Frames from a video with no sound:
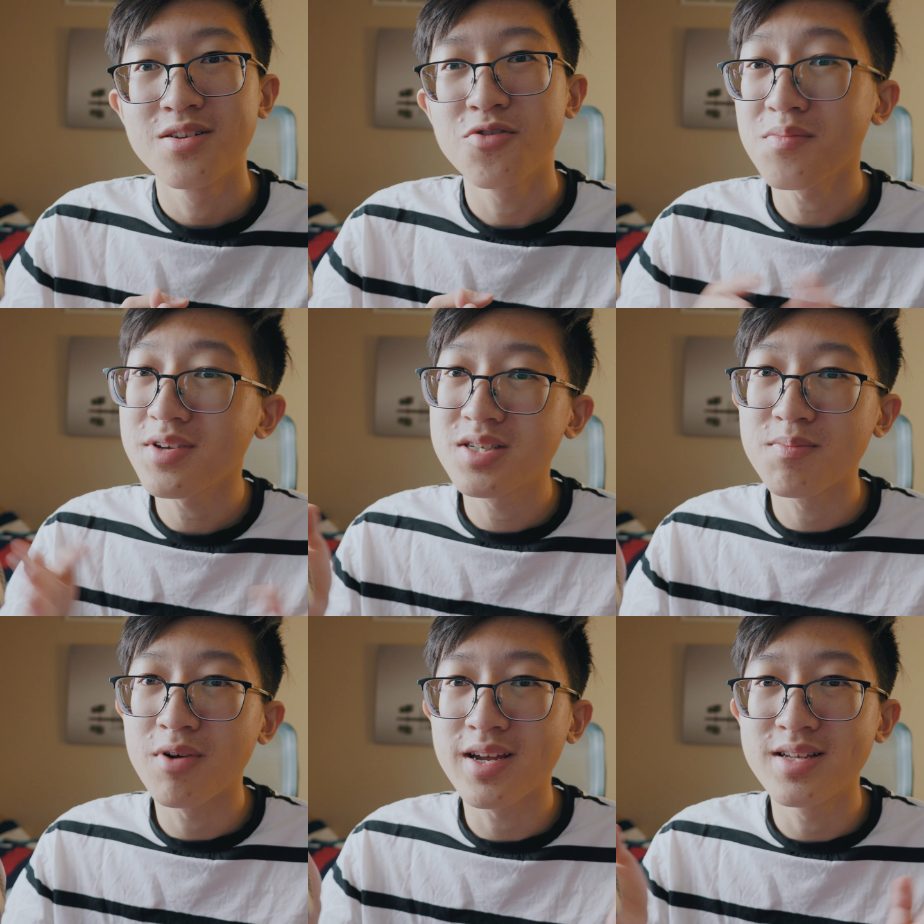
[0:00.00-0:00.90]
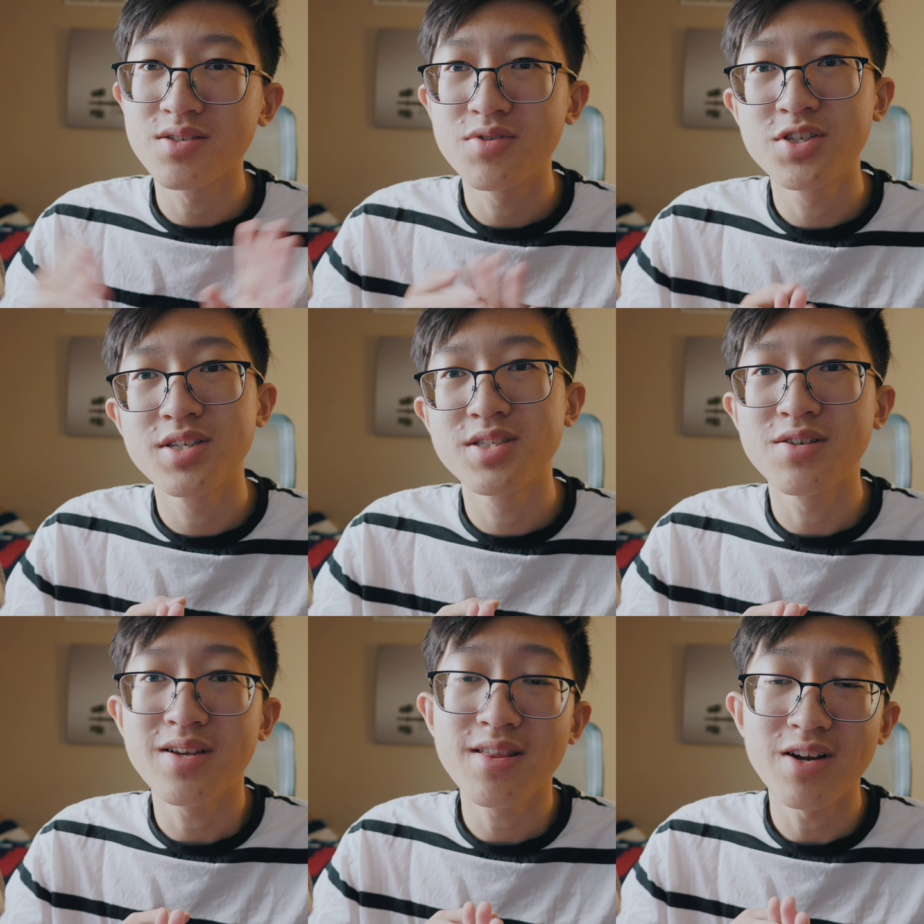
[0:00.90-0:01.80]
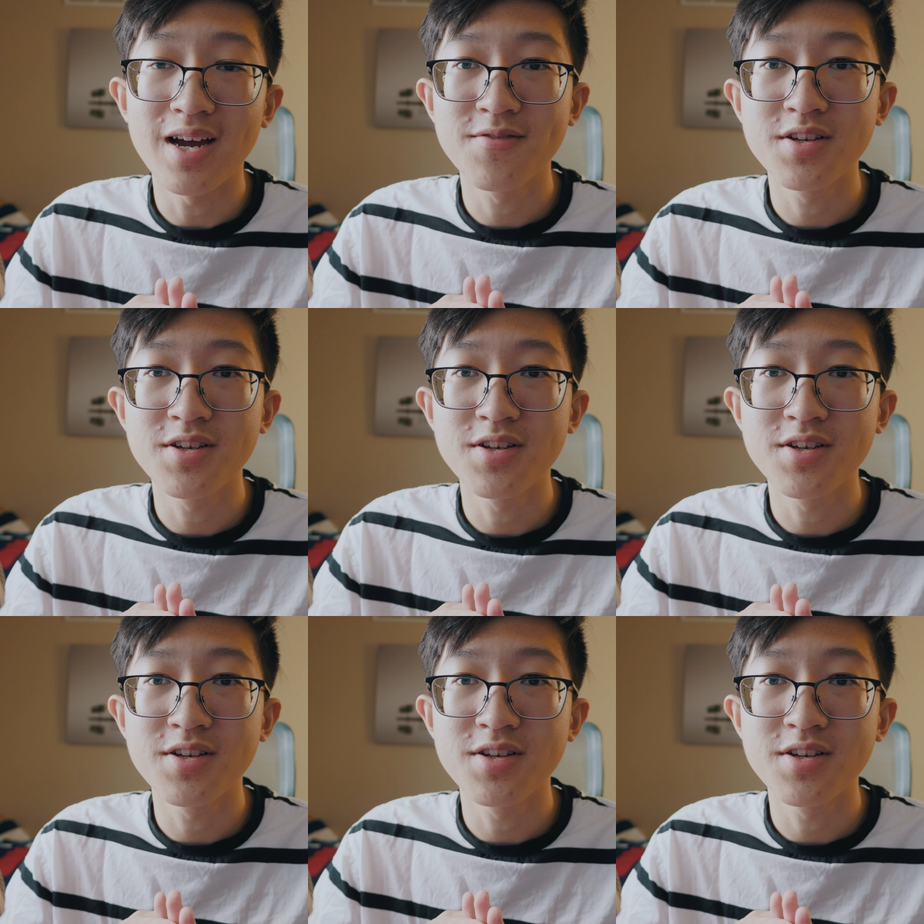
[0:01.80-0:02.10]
Normally, to break in switches, you either have to